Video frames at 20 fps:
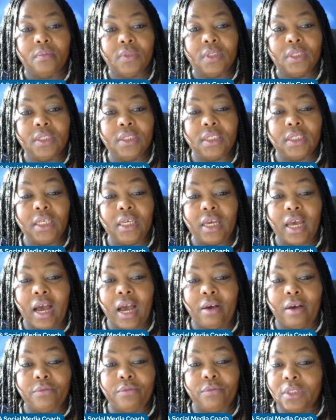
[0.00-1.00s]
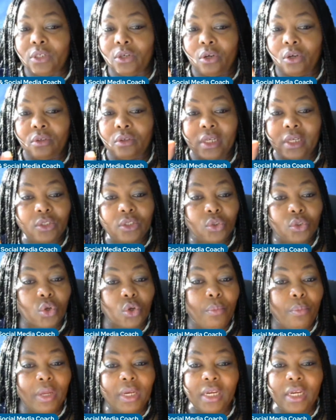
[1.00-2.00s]
You see, there's
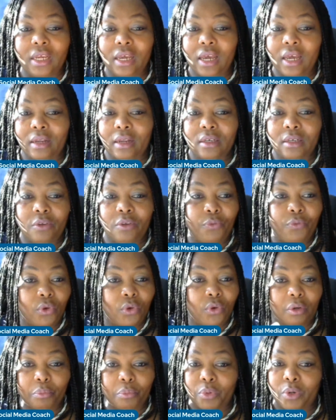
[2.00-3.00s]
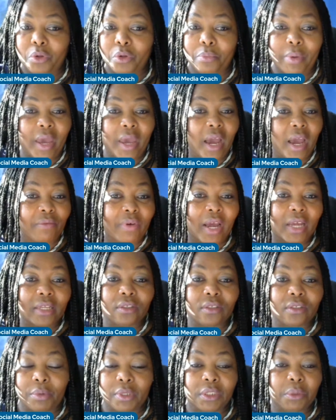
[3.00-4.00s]
so many, and if you're an employee, you may have
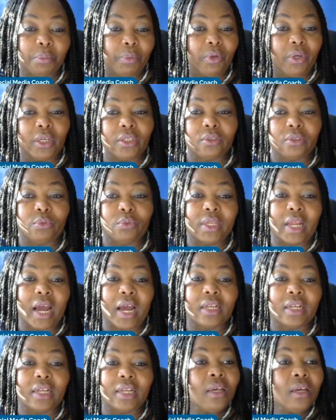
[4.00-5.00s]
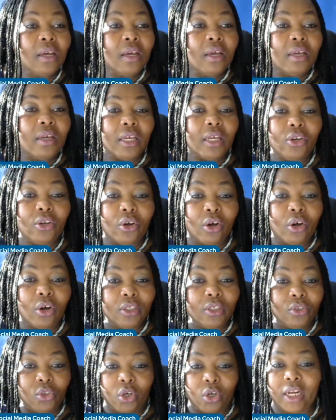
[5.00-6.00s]
had some experience with that. The
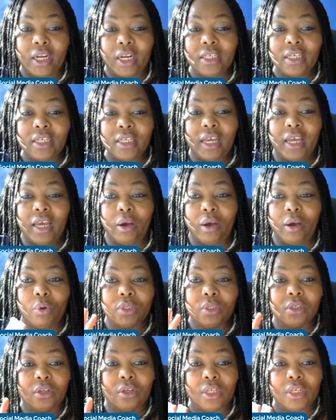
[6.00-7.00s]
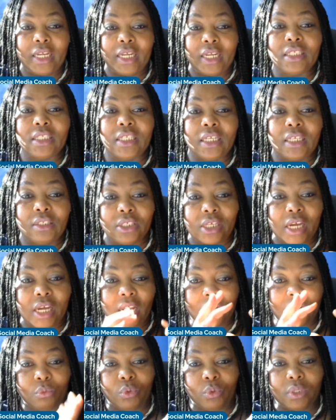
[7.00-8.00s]
other day I was on LinkedIn
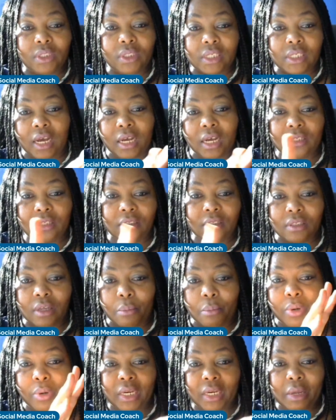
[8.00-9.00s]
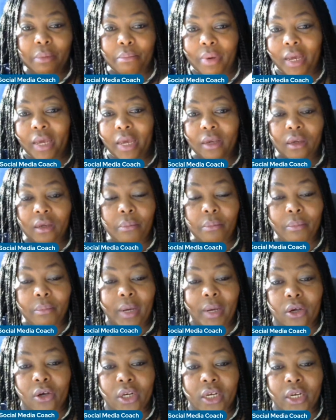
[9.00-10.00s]
chatting with somebody in
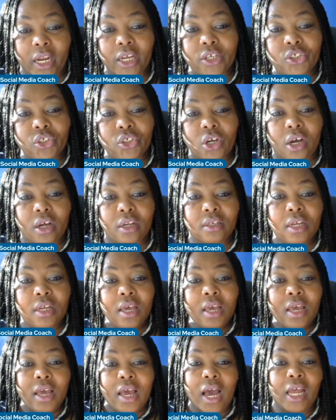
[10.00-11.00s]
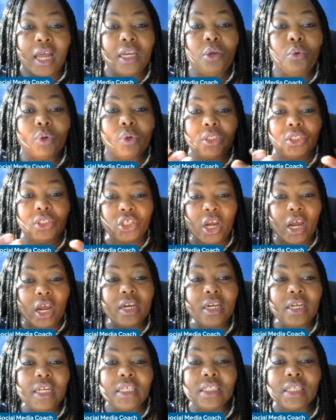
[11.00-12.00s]
my connection, and he was
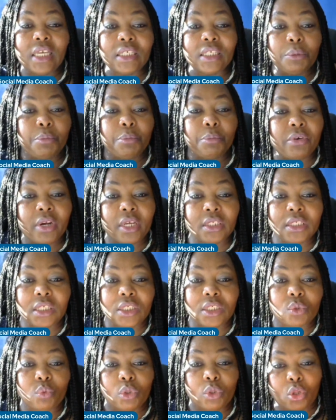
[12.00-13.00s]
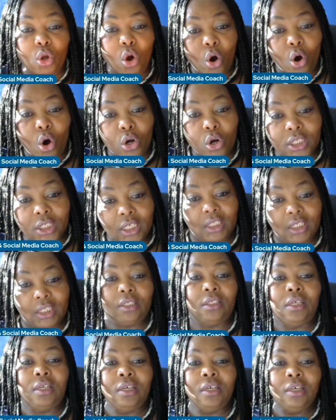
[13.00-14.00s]
sharing his experiences with all
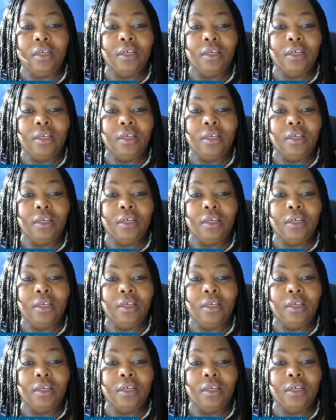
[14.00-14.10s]
this